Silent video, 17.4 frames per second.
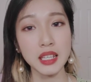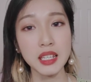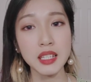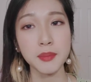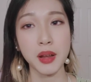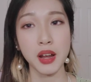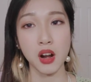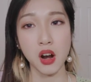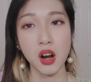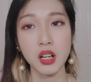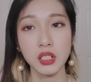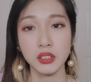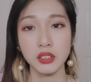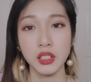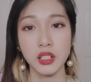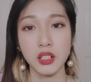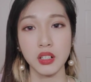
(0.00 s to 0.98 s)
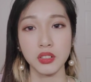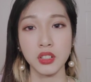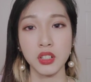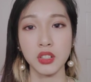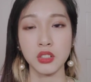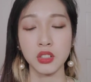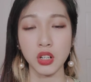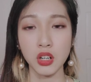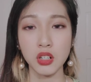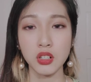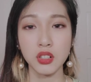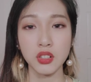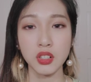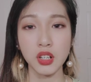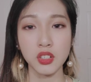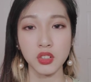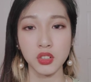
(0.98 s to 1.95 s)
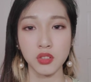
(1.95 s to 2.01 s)
ease my heart a little to turn
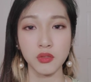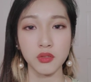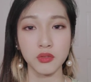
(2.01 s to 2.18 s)
such